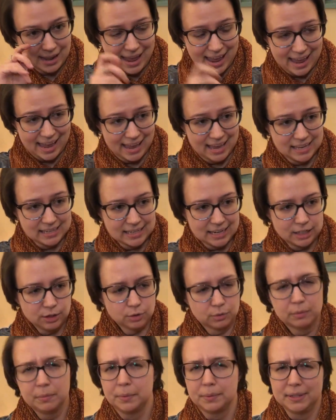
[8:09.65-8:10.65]
and I
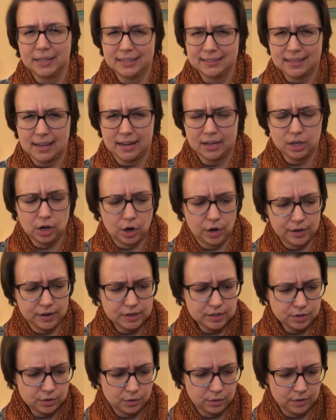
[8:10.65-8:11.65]
don't remember the exact
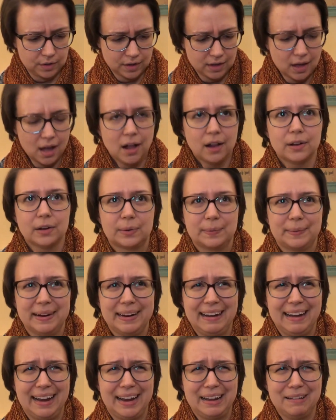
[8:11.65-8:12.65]
yardage or the
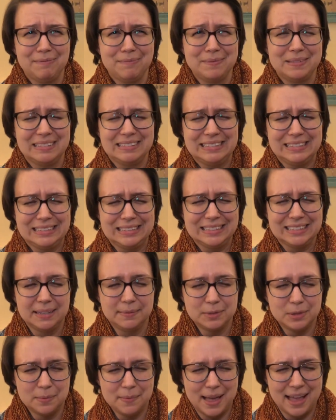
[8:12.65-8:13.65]
colorway name. Ooh,
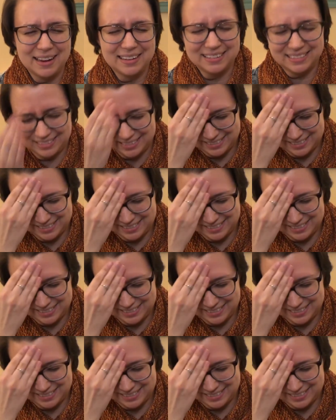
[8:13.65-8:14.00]
I'm so bad.